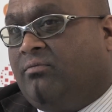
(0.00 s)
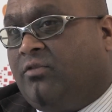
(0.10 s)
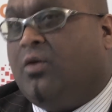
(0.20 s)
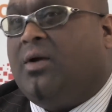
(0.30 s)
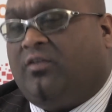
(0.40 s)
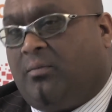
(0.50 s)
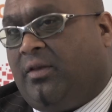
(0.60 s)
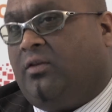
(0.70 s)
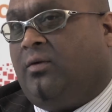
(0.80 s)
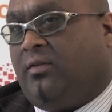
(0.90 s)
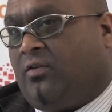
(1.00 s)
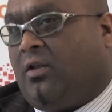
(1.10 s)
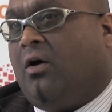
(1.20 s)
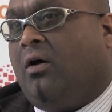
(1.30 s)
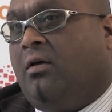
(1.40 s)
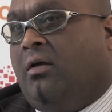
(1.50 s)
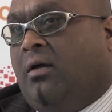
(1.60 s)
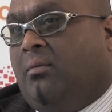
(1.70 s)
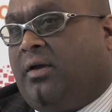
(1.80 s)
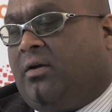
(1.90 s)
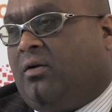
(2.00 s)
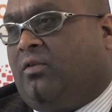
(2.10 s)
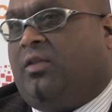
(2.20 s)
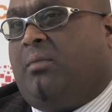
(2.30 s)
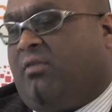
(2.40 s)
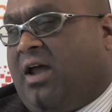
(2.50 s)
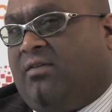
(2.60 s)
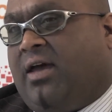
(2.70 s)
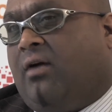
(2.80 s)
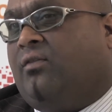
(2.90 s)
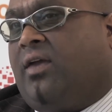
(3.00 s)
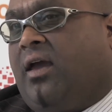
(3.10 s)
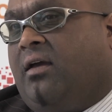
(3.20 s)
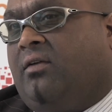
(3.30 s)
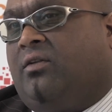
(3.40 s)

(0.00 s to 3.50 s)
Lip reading: US have been doing this a lot because they're private healthcare,